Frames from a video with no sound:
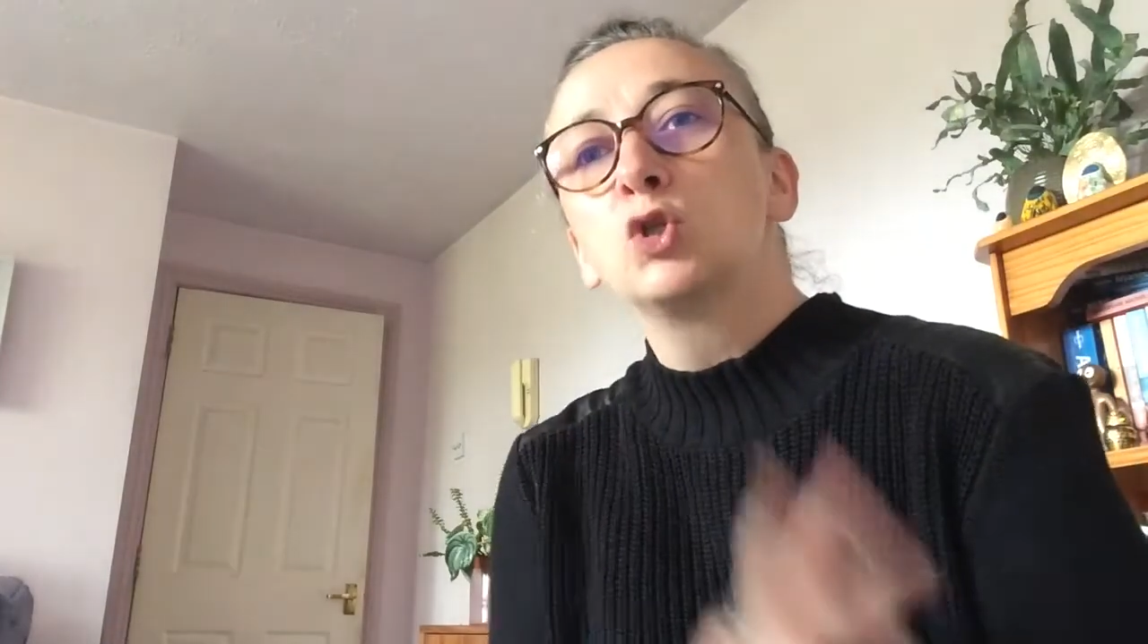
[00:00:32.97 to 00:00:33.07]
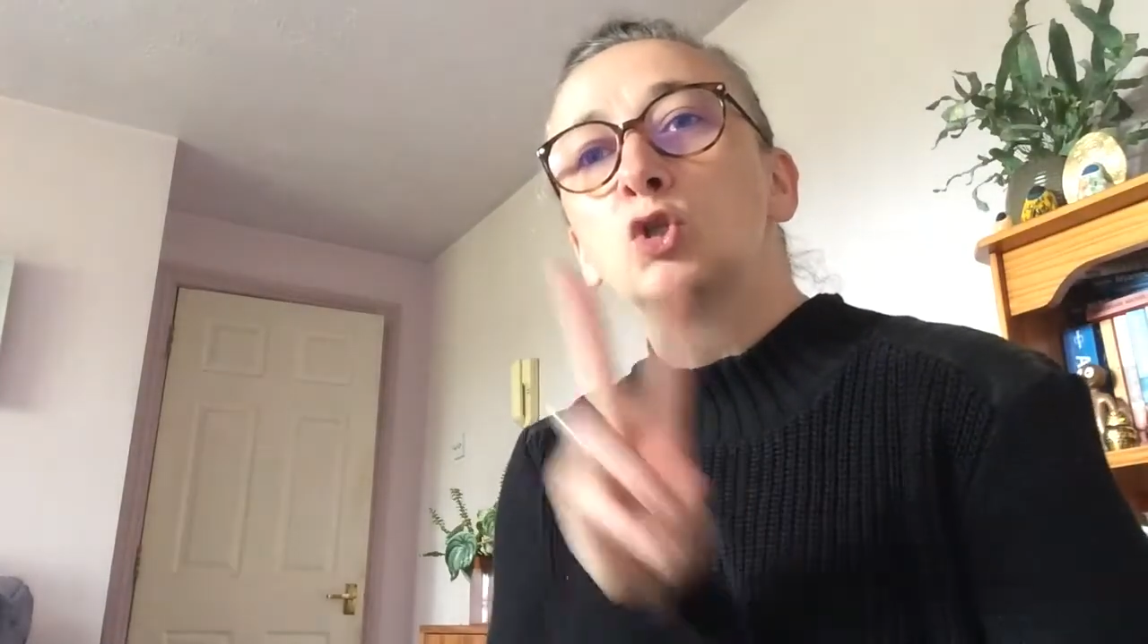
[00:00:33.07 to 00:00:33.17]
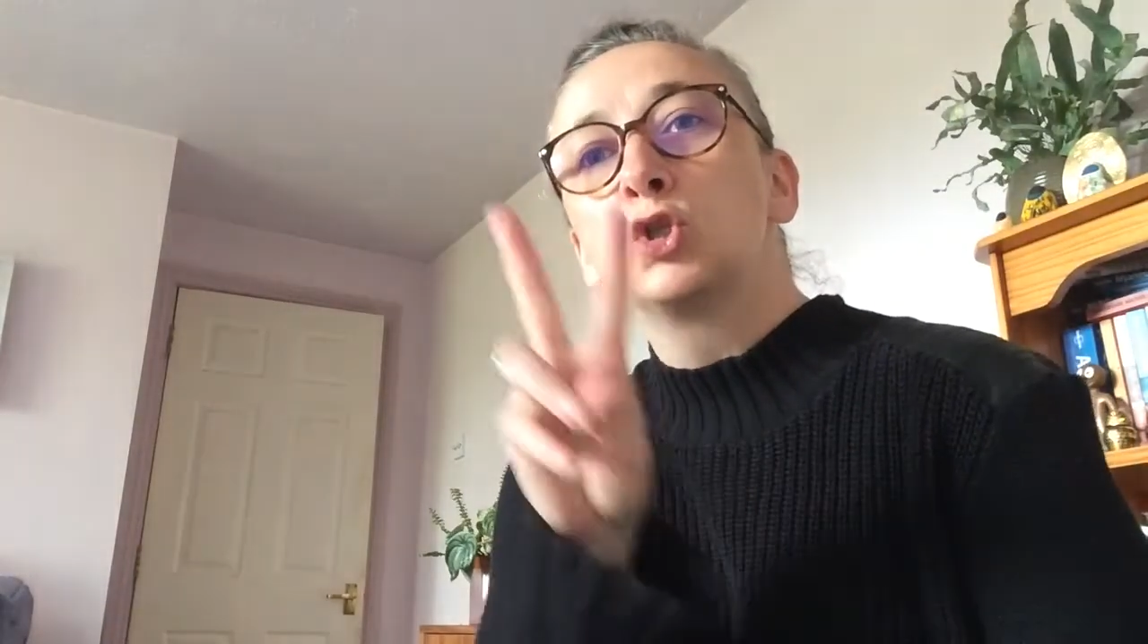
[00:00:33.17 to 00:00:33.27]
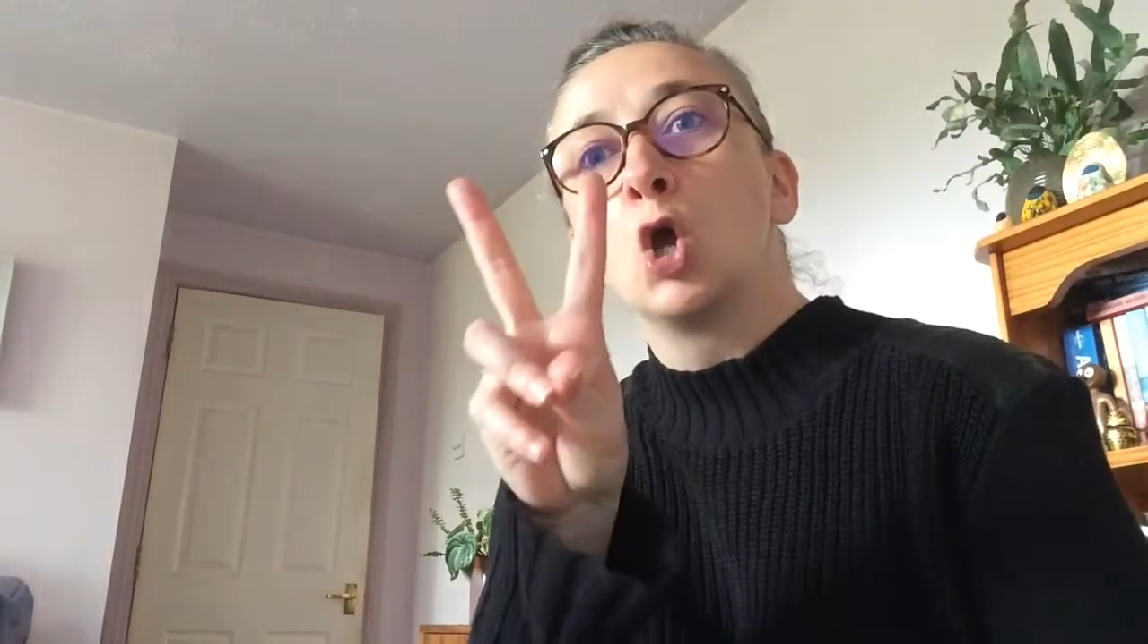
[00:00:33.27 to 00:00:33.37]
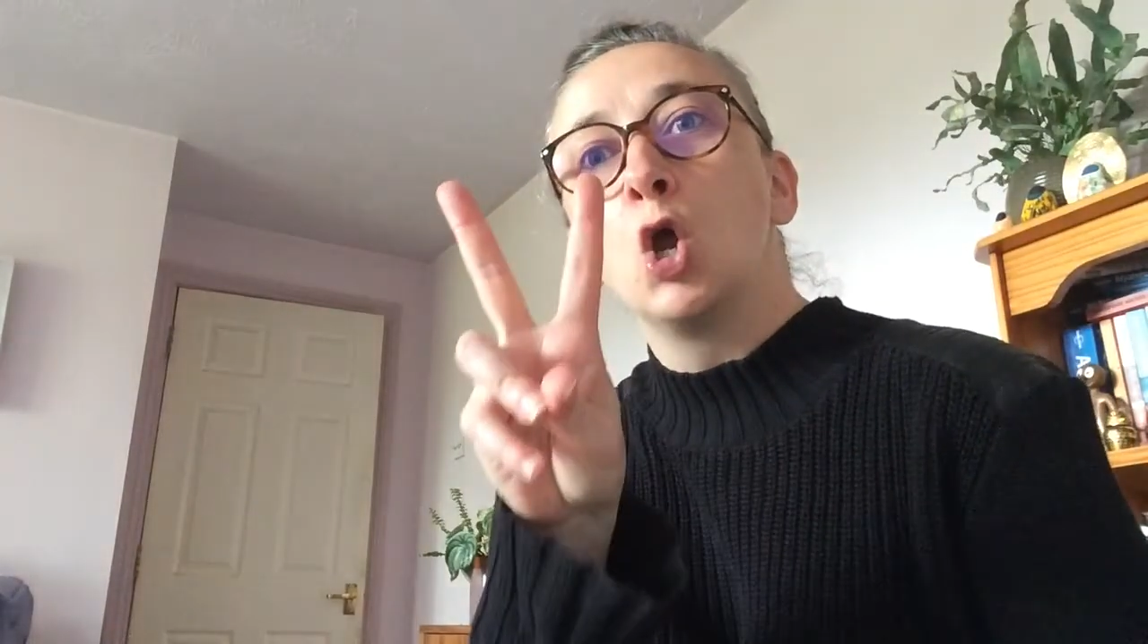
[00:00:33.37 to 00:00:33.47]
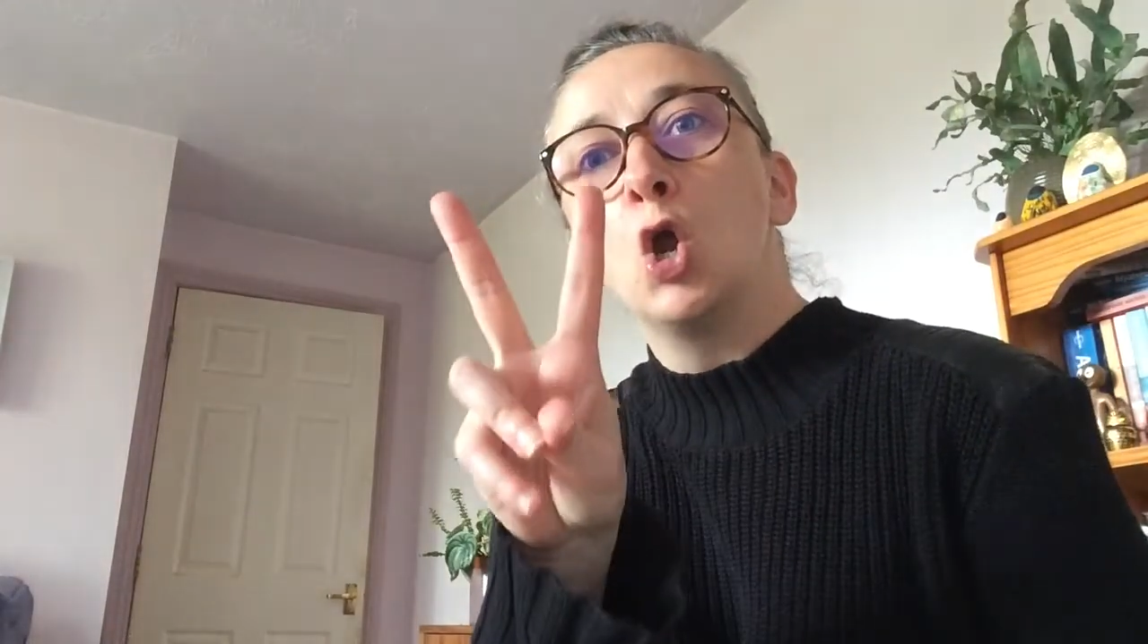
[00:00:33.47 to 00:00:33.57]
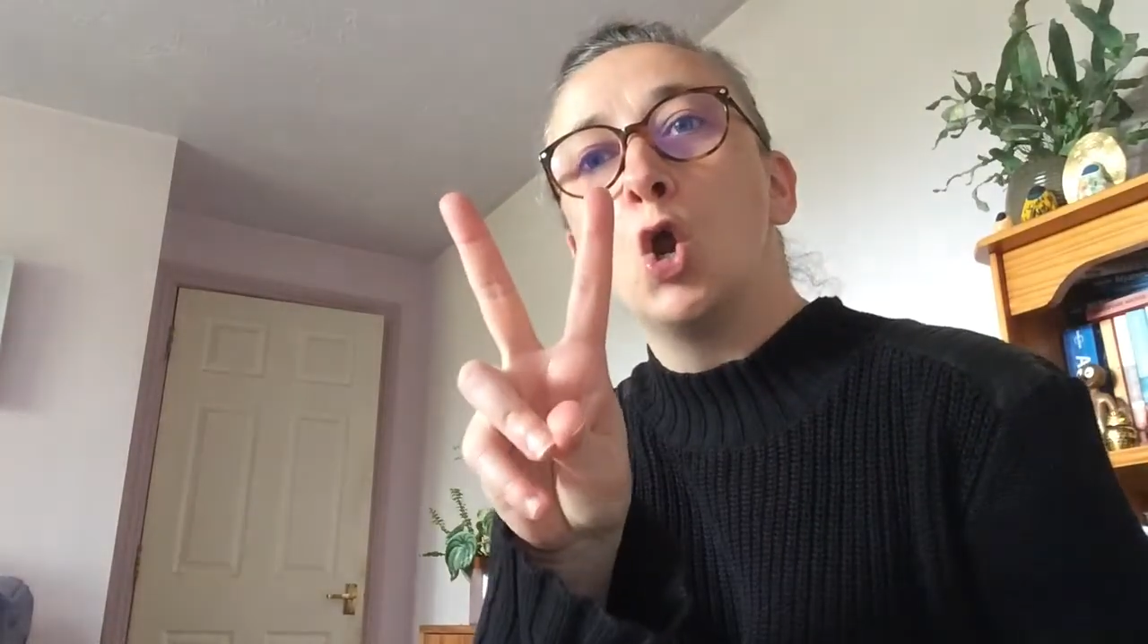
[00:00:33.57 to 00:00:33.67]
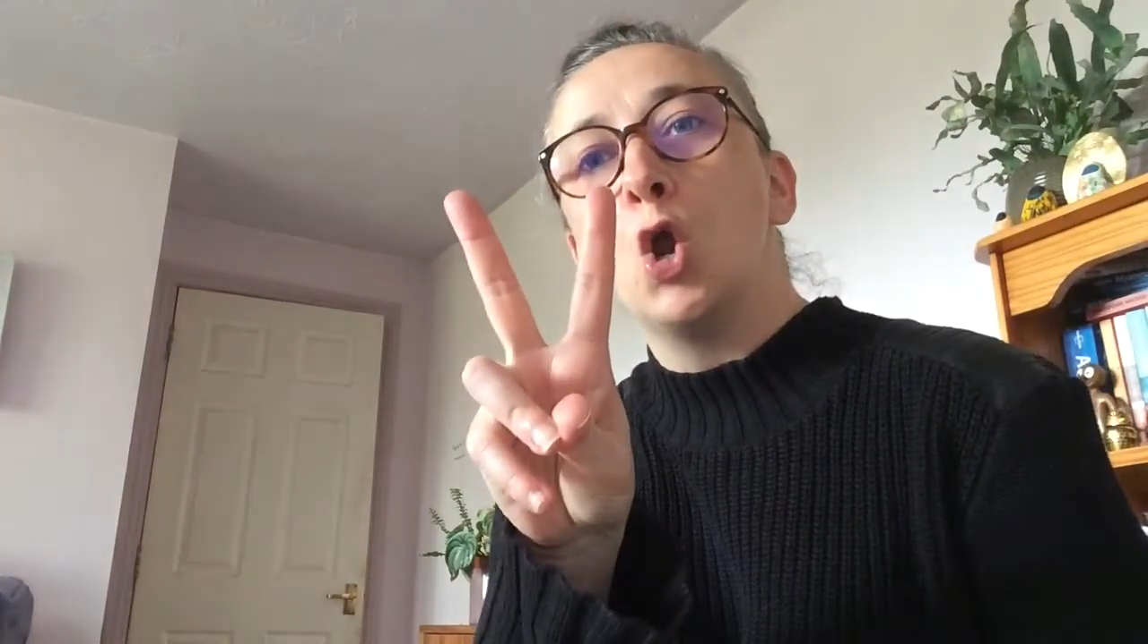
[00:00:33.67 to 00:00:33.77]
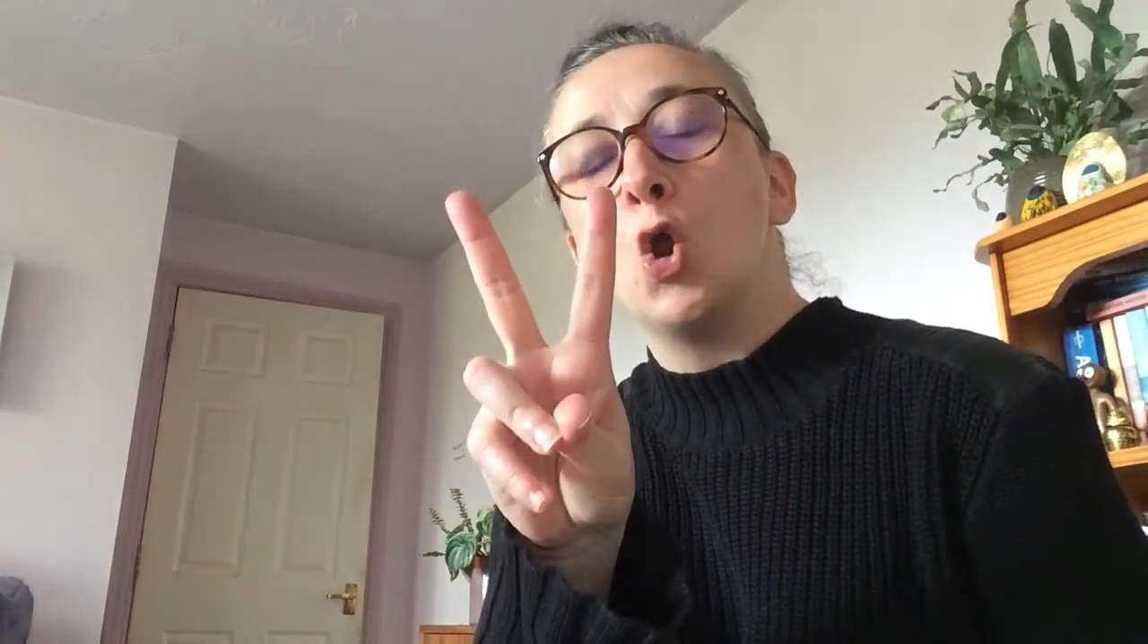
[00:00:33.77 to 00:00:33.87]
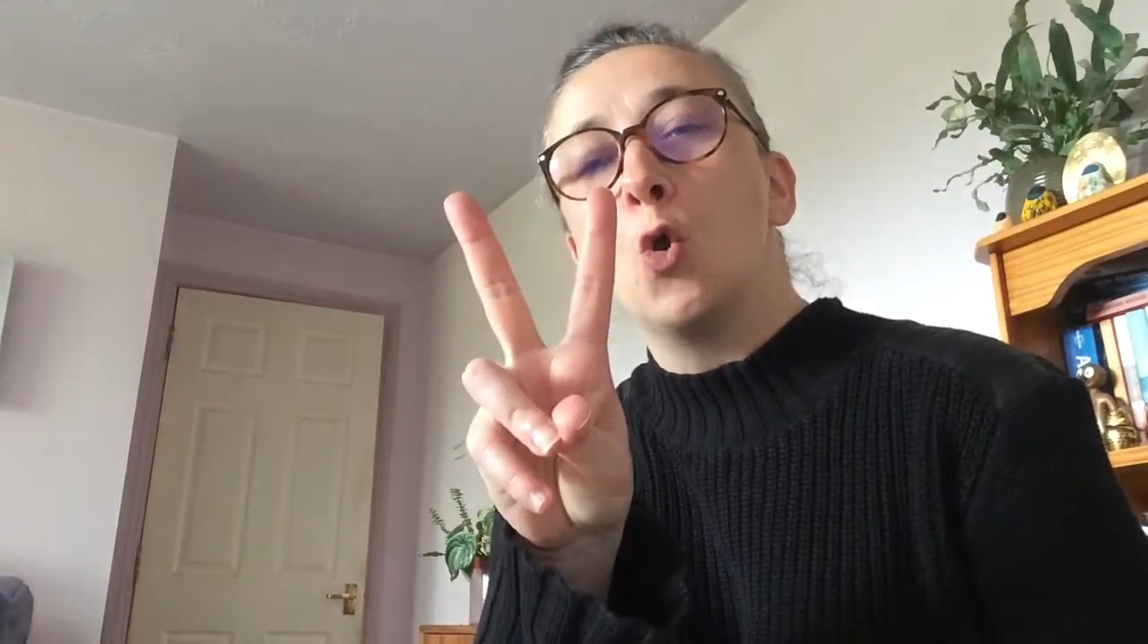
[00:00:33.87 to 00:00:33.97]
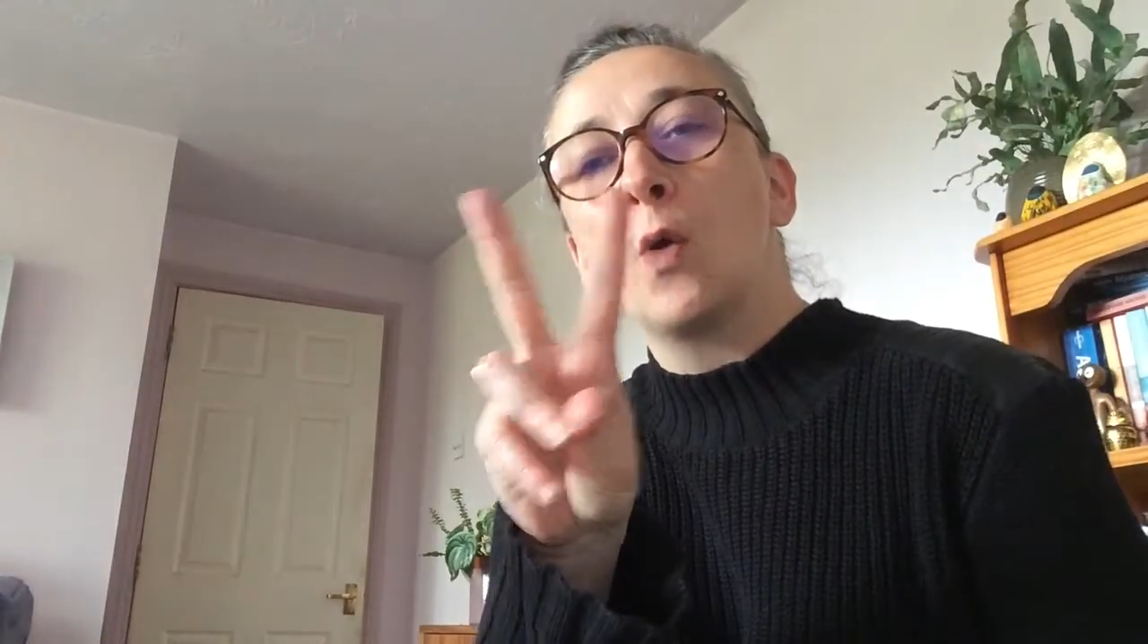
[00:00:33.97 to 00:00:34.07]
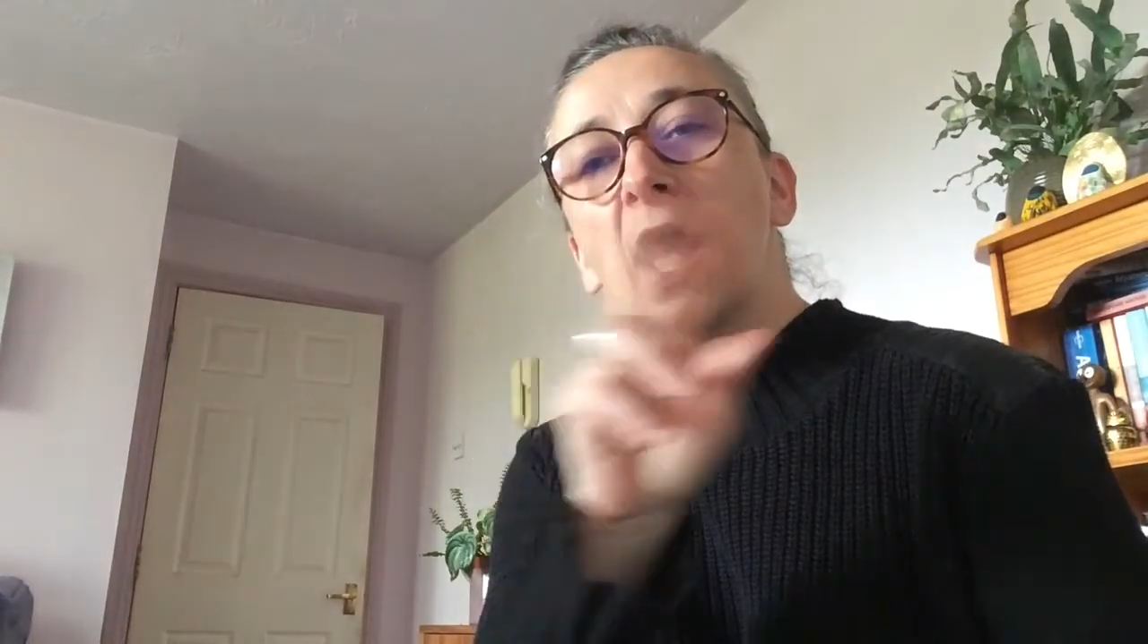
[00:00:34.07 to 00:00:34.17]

two